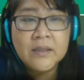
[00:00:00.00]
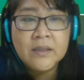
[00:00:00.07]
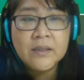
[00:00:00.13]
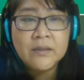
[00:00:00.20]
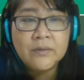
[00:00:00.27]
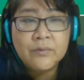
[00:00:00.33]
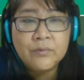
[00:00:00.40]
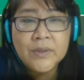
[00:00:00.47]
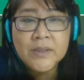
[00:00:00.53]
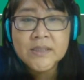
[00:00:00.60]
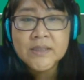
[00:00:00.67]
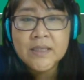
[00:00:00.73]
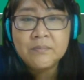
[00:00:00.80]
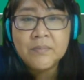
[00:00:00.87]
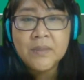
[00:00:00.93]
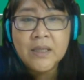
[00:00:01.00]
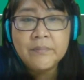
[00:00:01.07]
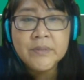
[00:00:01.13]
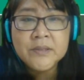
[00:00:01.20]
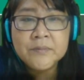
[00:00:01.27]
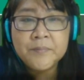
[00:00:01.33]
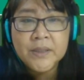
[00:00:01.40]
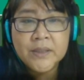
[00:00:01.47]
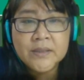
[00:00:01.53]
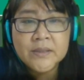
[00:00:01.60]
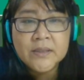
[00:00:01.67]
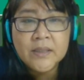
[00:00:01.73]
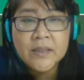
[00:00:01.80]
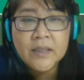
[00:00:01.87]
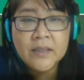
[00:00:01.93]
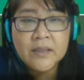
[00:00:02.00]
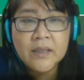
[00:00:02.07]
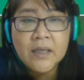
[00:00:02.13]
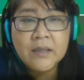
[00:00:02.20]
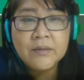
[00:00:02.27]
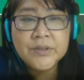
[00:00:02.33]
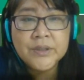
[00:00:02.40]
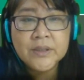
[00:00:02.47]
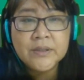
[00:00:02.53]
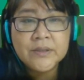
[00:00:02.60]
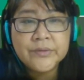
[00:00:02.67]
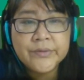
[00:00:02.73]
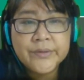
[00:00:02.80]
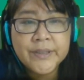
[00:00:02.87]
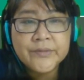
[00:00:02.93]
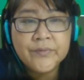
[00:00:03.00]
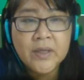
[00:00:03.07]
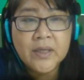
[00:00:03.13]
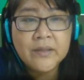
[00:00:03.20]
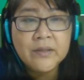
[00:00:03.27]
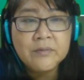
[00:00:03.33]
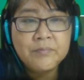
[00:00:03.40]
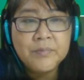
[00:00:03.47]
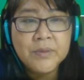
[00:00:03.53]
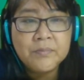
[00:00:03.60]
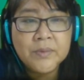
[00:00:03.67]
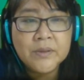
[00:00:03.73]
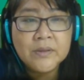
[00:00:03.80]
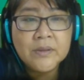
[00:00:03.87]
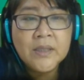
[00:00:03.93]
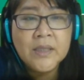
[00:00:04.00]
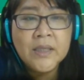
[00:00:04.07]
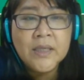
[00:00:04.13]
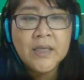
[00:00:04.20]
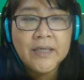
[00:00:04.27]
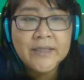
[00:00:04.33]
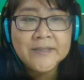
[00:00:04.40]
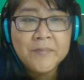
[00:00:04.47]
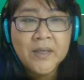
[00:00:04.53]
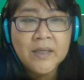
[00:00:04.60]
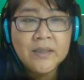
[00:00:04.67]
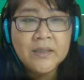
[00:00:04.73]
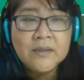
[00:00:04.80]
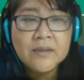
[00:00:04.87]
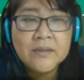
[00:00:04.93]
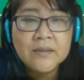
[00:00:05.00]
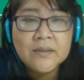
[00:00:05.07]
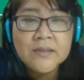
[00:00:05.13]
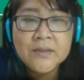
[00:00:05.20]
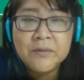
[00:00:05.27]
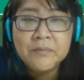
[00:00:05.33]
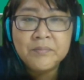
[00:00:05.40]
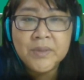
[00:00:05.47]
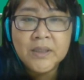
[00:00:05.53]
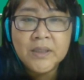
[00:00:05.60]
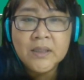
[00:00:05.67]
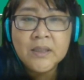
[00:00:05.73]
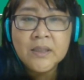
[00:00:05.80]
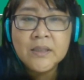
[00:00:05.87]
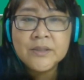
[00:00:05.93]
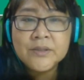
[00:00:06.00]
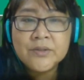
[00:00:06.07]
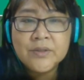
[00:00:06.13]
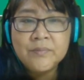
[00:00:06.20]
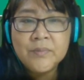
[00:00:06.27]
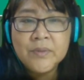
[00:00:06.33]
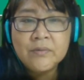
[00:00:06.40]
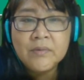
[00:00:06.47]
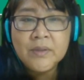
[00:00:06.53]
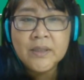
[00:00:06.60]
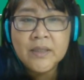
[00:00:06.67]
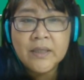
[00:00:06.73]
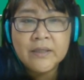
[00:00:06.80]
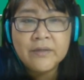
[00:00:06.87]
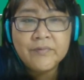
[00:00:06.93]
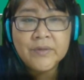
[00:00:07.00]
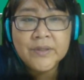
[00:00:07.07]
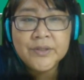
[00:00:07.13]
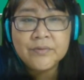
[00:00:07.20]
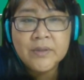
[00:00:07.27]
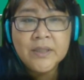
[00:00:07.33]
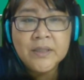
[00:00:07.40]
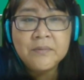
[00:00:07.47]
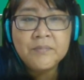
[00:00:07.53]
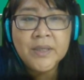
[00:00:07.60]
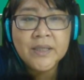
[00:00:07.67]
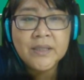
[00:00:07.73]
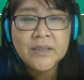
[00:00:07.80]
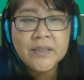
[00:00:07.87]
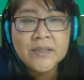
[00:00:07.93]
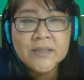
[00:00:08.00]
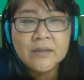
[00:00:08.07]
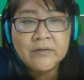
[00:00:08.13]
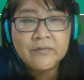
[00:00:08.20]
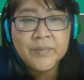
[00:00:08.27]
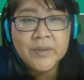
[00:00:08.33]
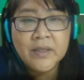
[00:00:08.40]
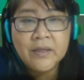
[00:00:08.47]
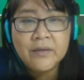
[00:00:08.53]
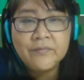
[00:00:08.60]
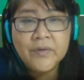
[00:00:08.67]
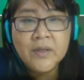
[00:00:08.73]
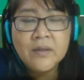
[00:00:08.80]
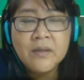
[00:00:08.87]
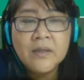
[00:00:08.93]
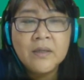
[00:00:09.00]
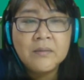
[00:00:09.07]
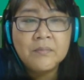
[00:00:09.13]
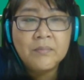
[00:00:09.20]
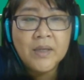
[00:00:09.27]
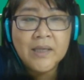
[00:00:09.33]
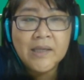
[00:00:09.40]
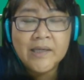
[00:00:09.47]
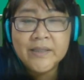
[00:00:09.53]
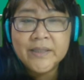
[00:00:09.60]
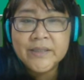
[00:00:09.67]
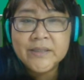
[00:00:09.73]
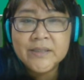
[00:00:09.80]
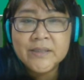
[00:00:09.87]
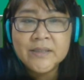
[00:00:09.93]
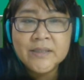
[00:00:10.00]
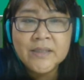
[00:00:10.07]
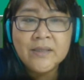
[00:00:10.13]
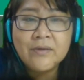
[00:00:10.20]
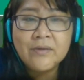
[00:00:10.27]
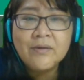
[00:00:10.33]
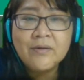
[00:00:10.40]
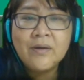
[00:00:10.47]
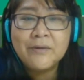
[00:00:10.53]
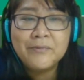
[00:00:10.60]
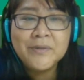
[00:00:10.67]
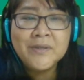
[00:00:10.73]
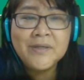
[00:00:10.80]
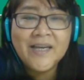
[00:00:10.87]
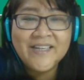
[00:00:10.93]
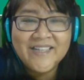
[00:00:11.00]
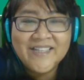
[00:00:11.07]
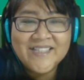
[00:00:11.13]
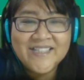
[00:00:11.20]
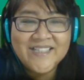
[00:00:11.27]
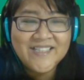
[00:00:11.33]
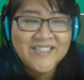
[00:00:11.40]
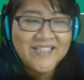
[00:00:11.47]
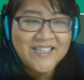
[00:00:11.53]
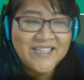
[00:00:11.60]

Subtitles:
The words that mom speaks and how she interacts with other people inspire us or me to emulate and eventually make this sort of behavior my identity or our identity.